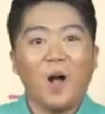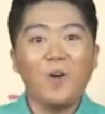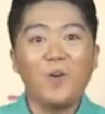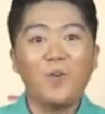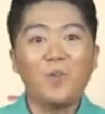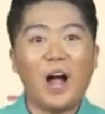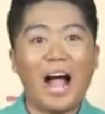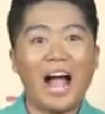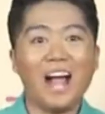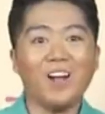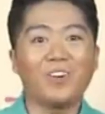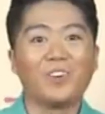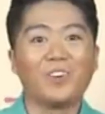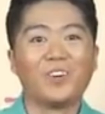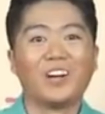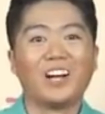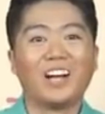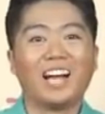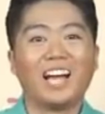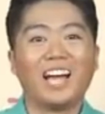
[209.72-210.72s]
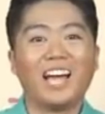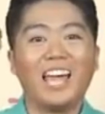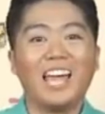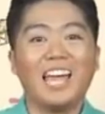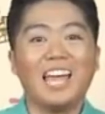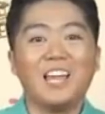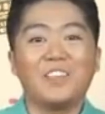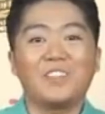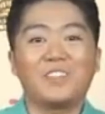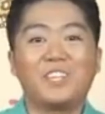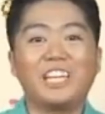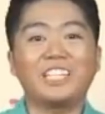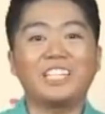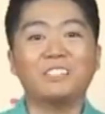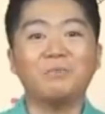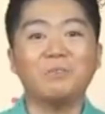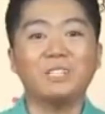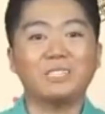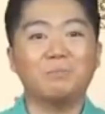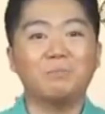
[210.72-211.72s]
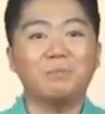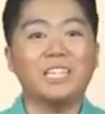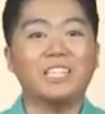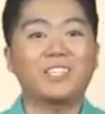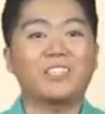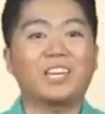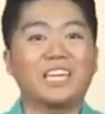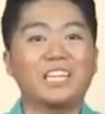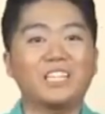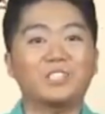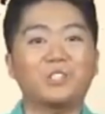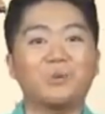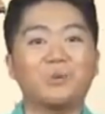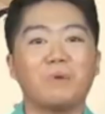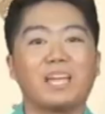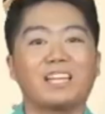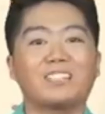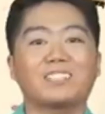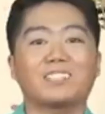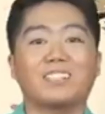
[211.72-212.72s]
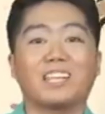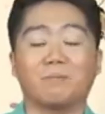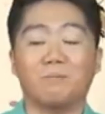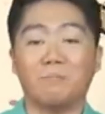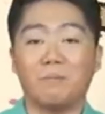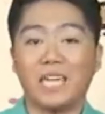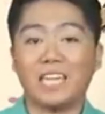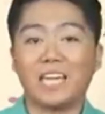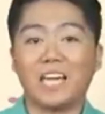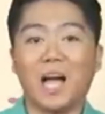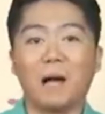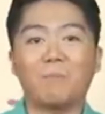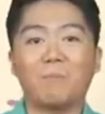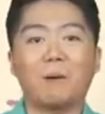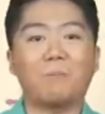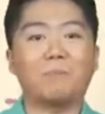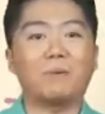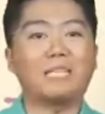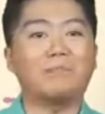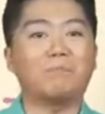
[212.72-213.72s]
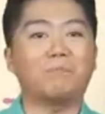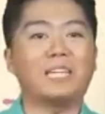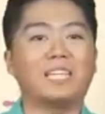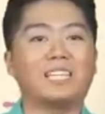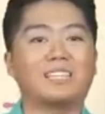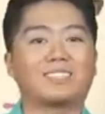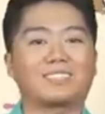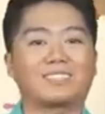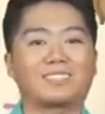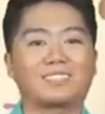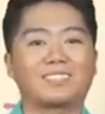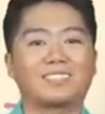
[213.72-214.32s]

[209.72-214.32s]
Oh wow! These must be the instruments that make up a pinpeat.